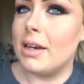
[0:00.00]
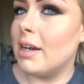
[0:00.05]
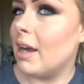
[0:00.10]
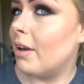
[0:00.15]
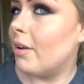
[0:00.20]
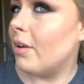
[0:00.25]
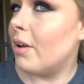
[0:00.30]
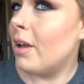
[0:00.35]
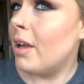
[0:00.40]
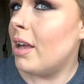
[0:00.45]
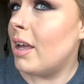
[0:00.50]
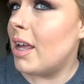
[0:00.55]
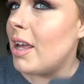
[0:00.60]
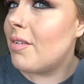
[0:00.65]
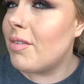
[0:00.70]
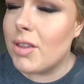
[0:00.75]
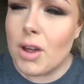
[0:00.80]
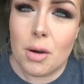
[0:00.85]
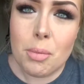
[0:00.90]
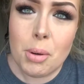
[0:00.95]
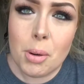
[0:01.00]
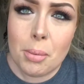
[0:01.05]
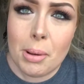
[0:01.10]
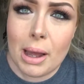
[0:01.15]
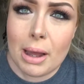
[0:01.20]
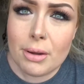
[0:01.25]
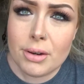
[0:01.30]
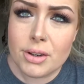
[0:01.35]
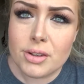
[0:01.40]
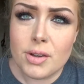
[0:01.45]
Now, even though I put
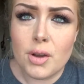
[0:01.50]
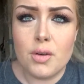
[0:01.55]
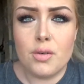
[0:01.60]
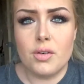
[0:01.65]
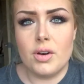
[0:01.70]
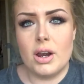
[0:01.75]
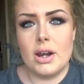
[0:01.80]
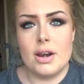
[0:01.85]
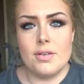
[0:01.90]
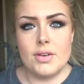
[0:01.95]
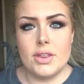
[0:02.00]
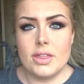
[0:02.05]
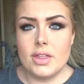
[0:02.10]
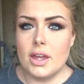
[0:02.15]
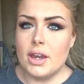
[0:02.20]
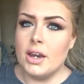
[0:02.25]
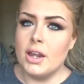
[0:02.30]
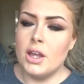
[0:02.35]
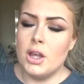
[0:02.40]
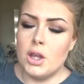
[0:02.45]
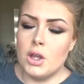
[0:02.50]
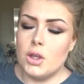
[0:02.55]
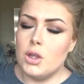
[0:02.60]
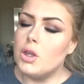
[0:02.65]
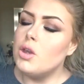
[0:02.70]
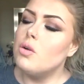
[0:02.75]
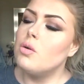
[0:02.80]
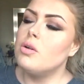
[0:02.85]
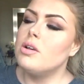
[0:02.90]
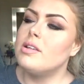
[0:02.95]
powders over it and everything,
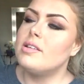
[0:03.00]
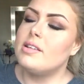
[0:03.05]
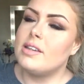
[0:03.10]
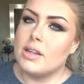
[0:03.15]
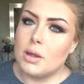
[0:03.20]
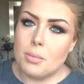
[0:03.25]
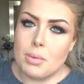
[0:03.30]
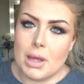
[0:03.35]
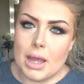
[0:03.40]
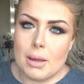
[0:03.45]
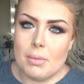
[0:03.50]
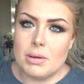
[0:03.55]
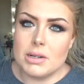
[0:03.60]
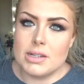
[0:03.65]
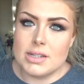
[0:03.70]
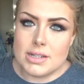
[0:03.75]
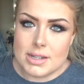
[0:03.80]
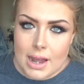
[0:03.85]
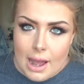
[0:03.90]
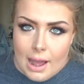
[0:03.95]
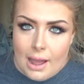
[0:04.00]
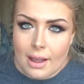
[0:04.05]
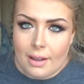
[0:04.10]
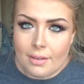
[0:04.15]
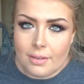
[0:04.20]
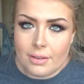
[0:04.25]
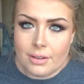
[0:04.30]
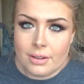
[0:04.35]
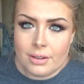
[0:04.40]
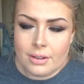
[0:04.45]
you would still be able to
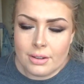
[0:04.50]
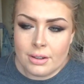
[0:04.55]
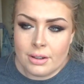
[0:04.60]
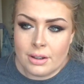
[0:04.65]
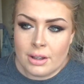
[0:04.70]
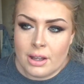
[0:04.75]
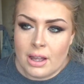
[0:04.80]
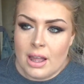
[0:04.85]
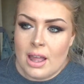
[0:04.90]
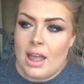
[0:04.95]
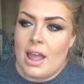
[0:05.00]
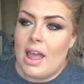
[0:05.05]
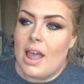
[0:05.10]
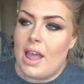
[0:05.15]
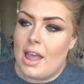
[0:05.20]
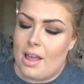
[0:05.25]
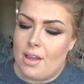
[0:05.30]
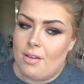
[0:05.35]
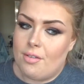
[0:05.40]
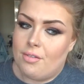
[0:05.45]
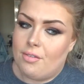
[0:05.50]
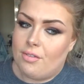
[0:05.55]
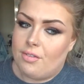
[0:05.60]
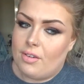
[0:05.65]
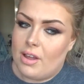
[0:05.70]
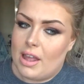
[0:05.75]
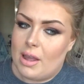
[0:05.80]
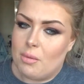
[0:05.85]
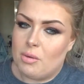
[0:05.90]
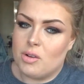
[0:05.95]
tell if
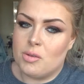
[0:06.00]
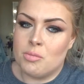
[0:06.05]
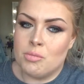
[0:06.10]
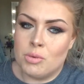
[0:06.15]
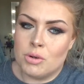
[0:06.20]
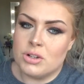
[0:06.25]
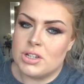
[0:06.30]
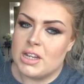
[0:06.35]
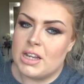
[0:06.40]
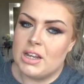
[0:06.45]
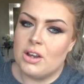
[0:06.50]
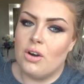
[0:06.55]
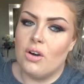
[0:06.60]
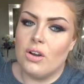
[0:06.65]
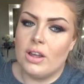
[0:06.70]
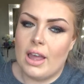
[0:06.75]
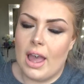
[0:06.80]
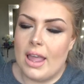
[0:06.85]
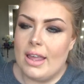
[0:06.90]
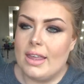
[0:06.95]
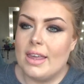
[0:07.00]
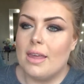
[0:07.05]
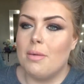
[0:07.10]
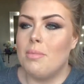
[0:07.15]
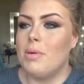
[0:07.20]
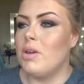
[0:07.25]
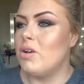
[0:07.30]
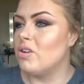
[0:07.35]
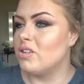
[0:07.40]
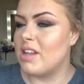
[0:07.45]
it was muddy or cakey,
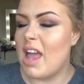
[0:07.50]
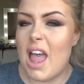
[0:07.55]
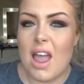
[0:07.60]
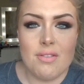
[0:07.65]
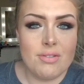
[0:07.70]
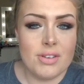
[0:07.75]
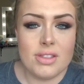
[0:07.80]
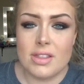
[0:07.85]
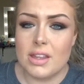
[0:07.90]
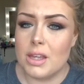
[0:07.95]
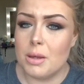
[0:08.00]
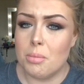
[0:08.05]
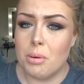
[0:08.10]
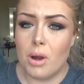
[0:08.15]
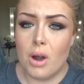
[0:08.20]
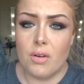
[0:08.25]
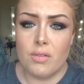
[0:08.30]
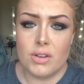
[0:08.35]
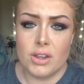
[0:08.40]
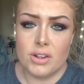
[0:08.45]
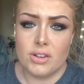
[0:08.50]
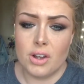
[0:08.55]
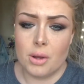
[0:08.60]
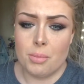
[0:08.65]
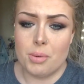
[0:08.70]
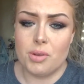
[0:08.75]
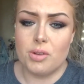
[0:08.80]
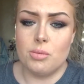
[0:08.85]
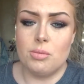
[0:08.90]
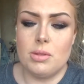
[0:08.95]
because everything you put over the top
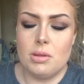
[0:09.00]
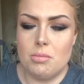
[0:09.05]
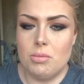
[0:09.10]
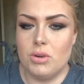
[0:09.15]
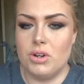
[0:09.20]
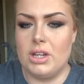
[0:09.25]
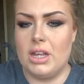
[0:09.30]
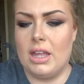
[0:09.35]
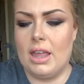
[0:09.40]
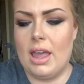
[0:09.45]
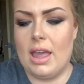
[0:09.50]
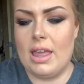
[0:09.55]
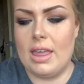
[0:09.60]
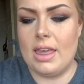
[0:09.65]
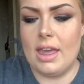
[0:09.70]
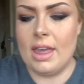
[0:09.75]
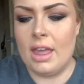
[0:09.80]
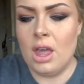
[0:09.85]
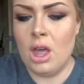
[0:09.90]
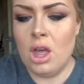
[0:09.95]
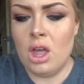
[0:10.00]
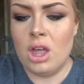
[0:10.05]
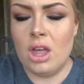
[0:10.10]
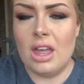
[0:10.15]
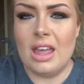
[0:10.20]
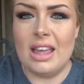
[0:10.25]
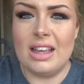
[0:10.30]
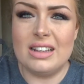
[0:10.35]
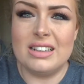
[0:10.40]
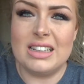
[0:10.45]
of something muddy and cakey,
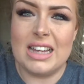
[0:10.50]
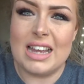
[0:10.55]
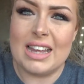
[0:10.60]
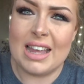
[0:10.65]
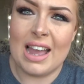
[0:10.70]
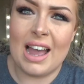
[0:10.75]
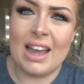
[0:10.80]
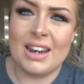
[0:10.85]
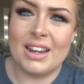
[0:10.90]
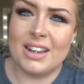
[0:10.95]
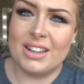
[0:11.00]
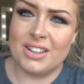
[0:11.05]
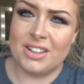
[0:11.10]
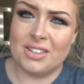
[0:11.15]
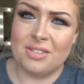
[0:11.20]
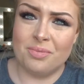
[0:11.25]
it kind of,